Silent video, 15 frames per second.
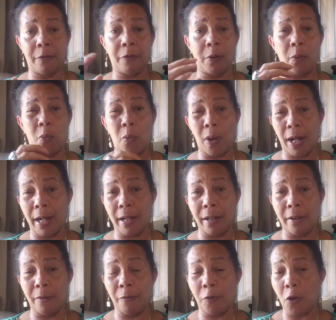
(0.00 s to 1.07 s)
from
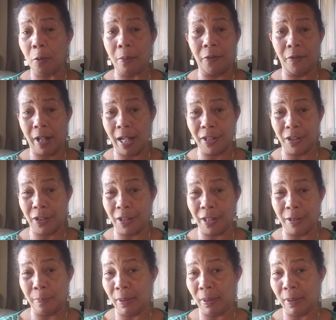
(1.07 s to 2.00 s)
one form of consciousness,